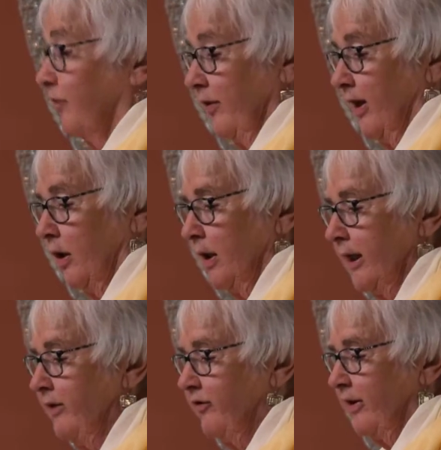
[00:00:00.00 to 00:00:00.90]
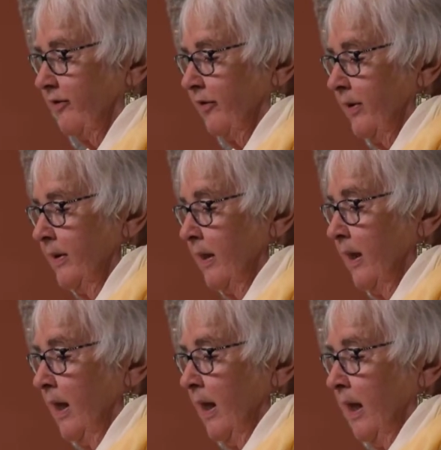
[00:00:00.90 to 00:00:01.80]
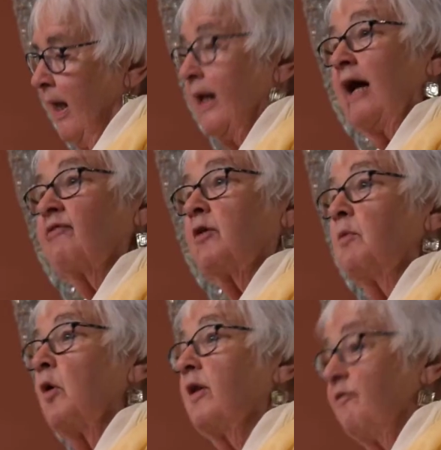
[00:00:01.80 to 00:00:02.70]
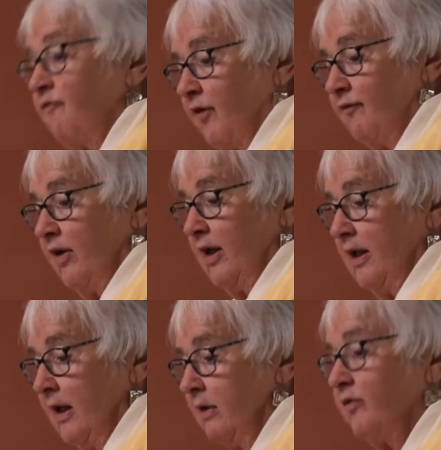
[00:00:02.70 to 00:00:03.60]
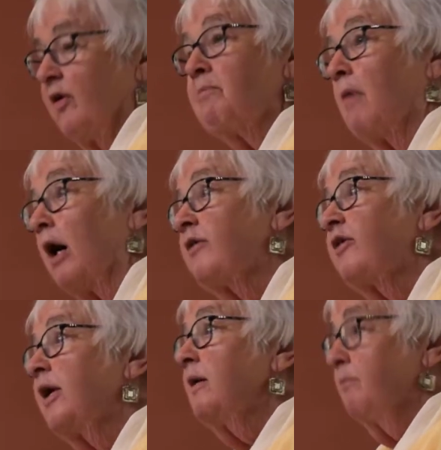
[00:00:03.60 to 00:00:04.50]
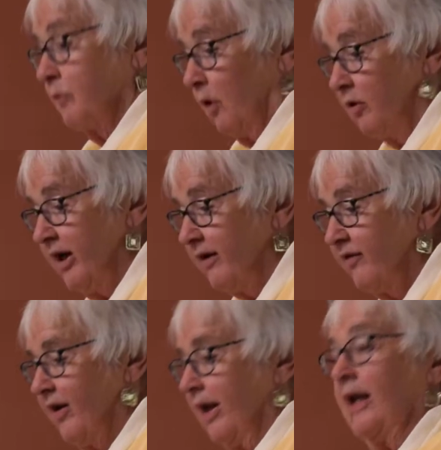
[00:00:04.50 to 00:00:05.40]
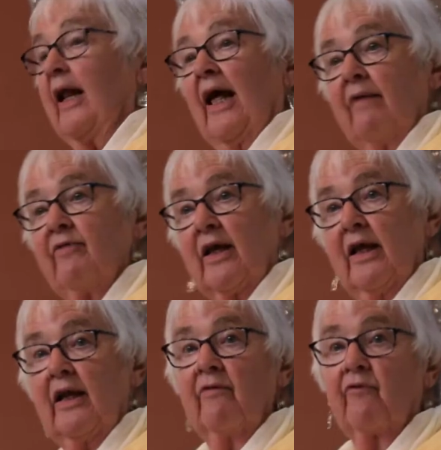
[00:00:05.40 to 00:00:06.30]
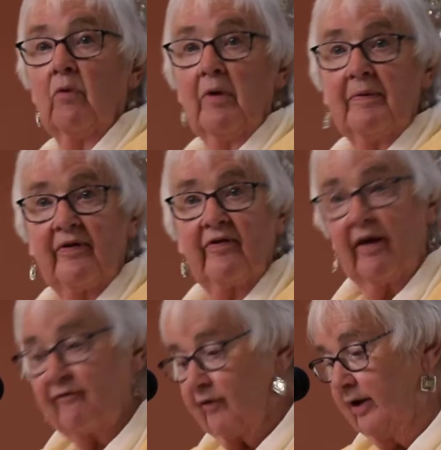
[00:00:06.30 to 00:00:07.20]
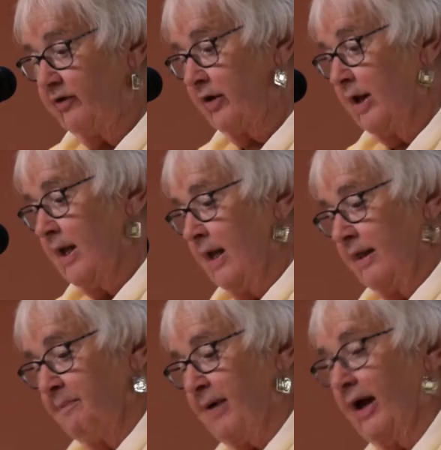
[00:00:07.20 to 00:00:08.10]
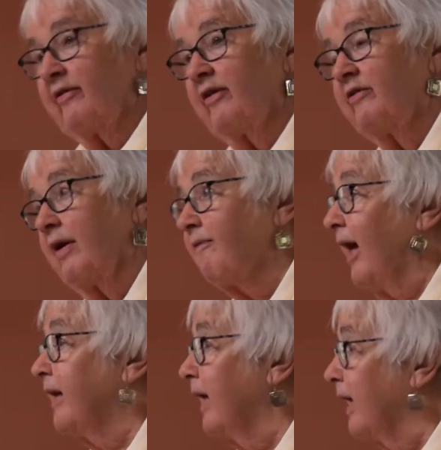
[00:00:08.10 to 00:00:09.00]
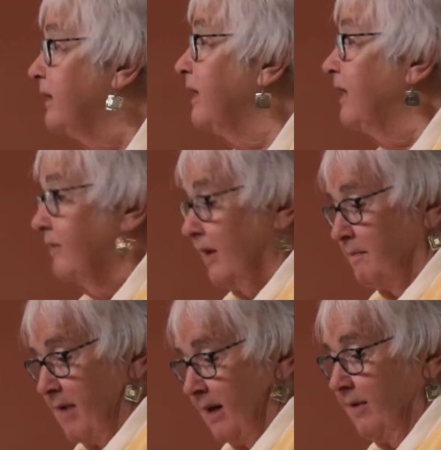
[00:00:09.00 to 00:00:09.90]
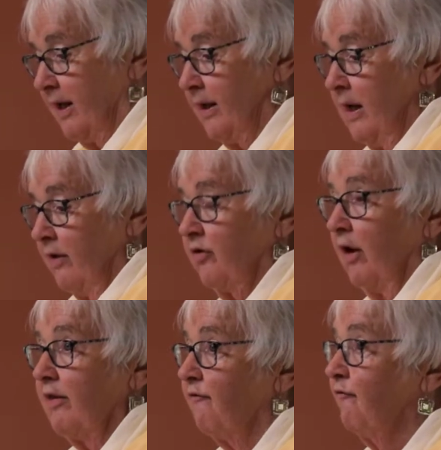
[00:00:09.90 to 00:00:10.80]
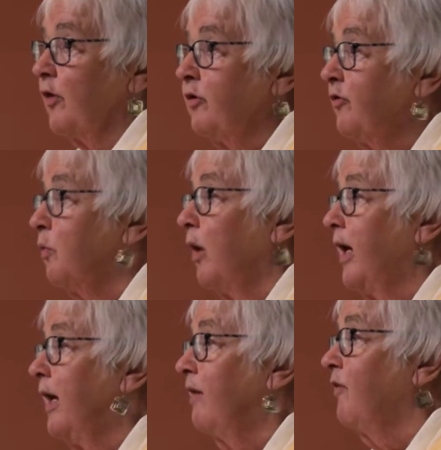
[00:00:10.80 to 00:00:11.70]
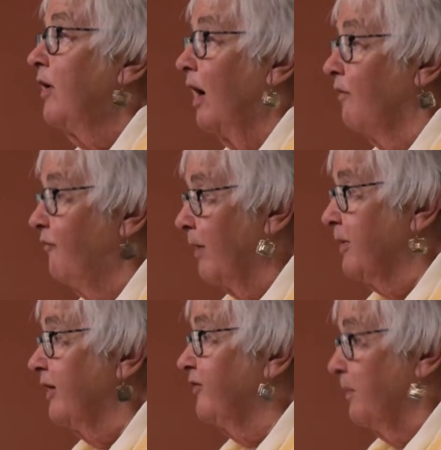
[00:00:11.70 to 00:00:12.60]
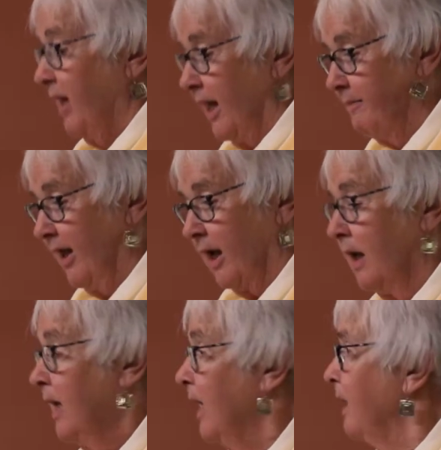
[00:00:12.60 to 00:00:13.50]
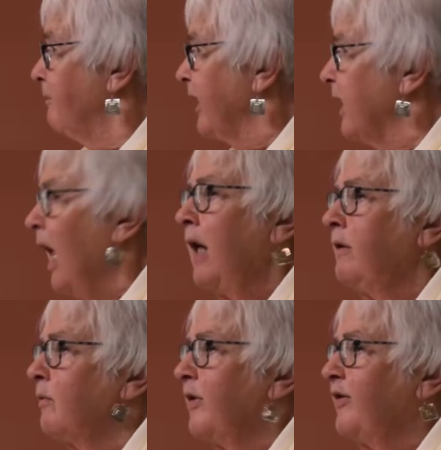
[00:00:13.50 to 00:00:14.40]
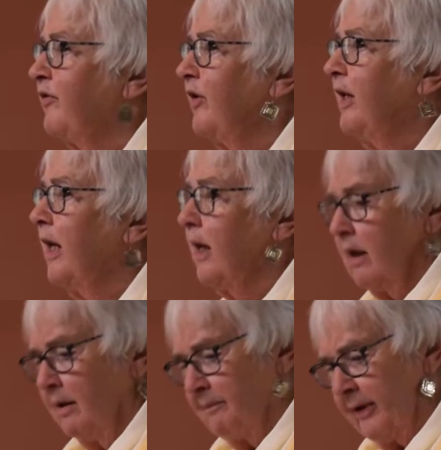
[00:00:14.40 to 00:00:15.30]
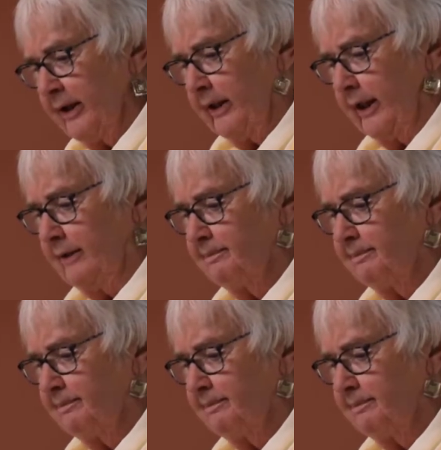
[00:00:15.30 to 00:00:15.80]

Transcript: for their allegiance. And after more than 50 years of marching, protesting, and advocating for women's suffrage, the passage of that 19th Amendment saw the first wave of feminism ebbing, but not receding completely.